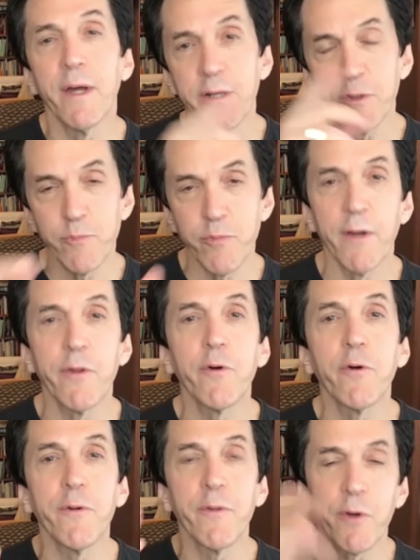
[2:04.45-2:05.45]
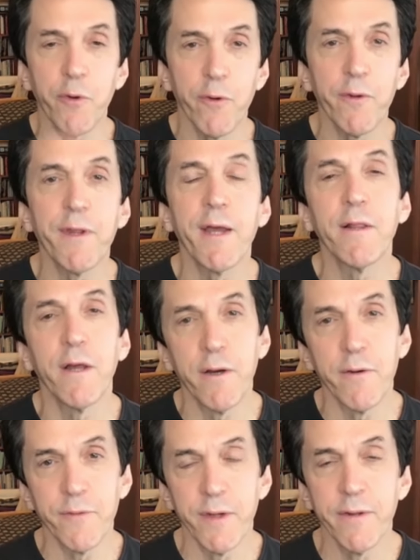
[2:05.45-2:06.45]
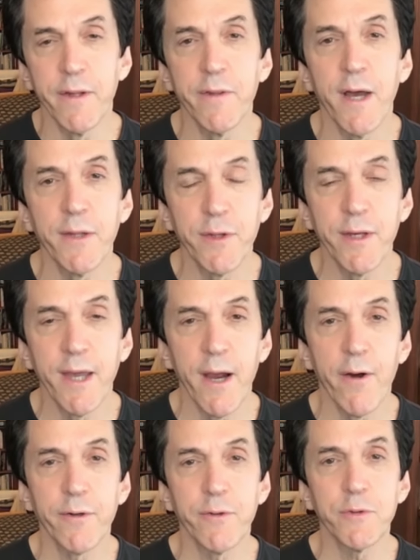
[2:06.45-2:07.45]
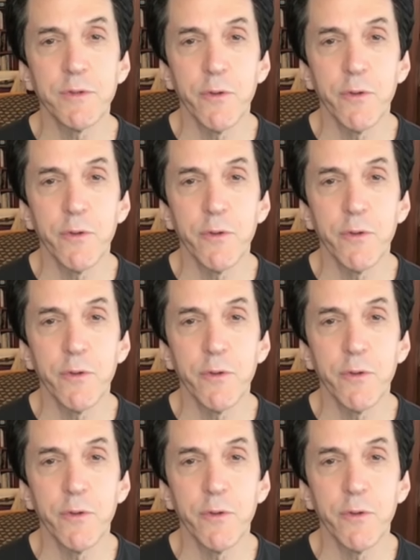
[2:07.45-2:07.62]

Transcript: and his brother and the girl that they loved and the Nazi character.